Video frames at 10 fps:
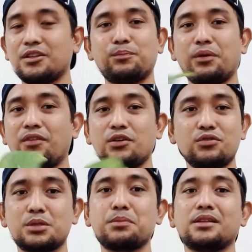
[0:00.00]
Prevention
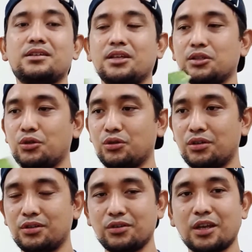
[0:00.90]
is better than cure.
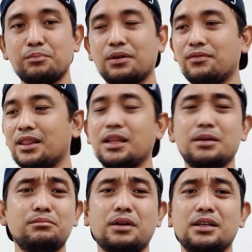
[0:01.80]
Okay, prevent
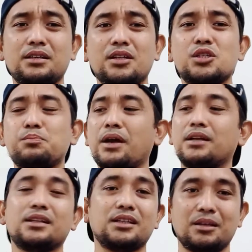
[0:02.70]
them by
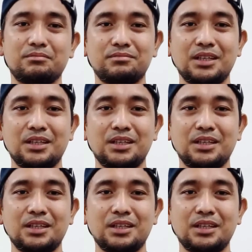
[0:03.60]
inspecting them.